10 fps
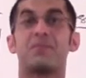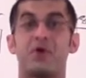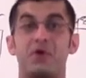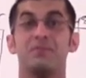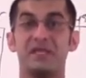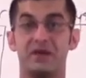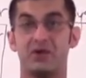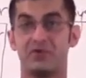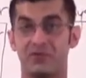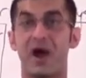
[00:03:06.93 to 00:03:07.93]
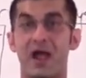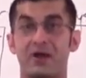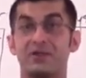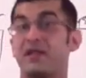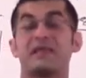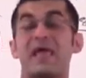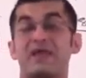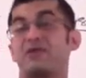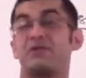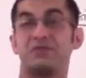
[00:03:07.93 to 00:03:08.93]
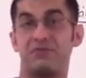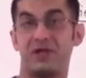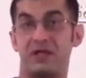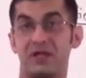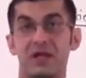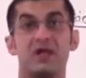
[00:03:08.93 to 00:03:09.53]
per meter of wire than a Category 3.